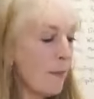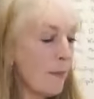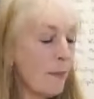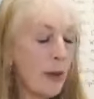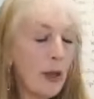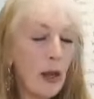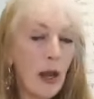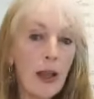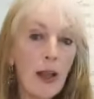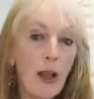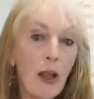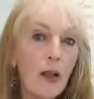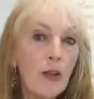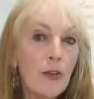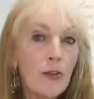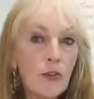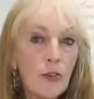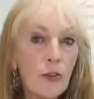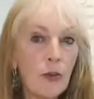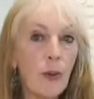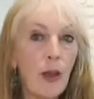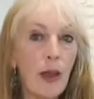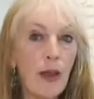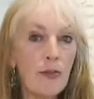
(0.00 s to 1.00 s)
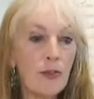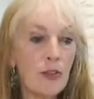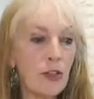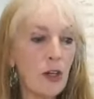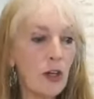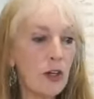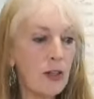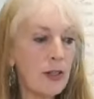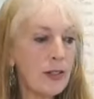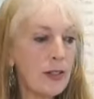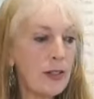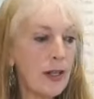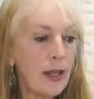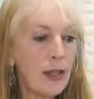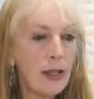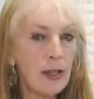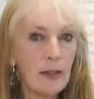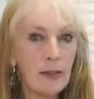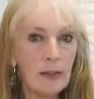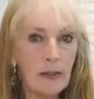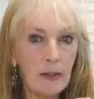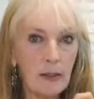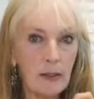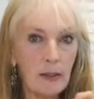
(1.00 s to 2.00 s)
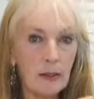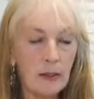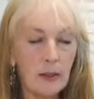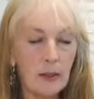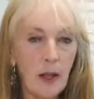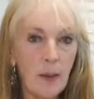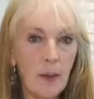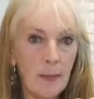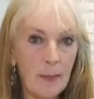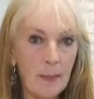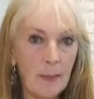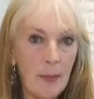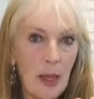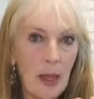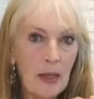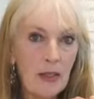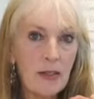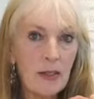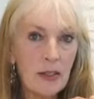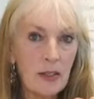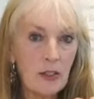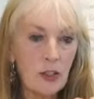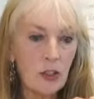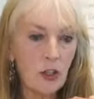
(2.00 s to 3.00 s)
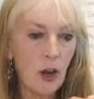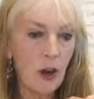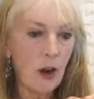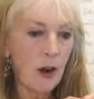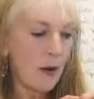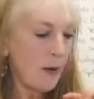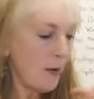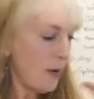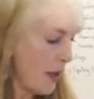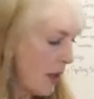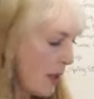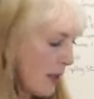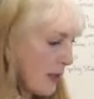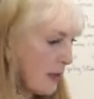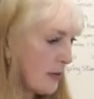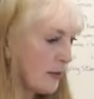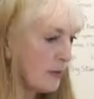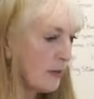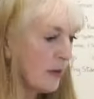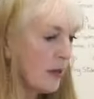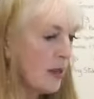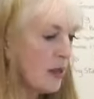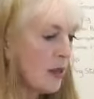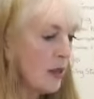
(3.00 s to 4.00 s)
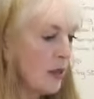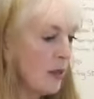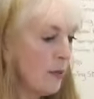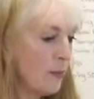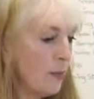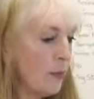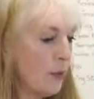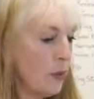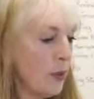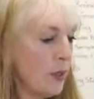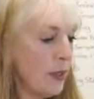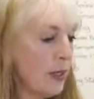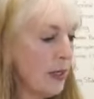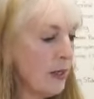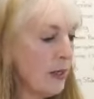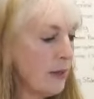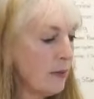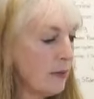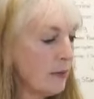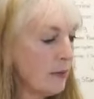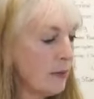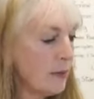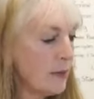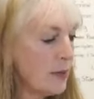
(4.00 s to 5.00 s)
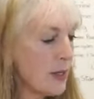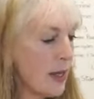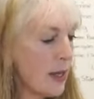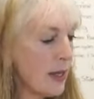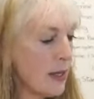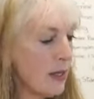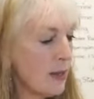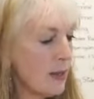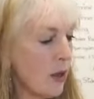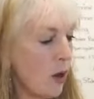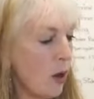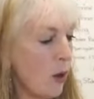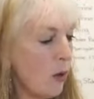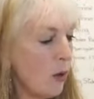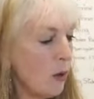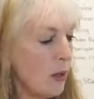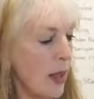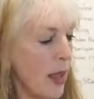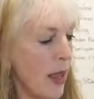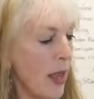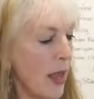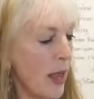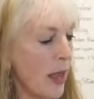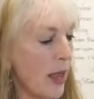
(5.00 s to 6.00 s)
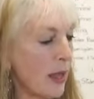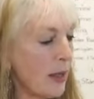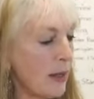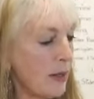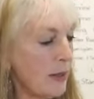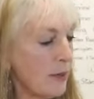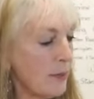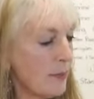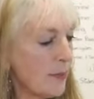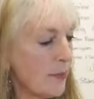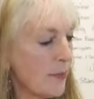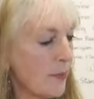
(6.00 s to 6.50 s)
But I also have started taking a little um, medicine jar and putting, taking the whole head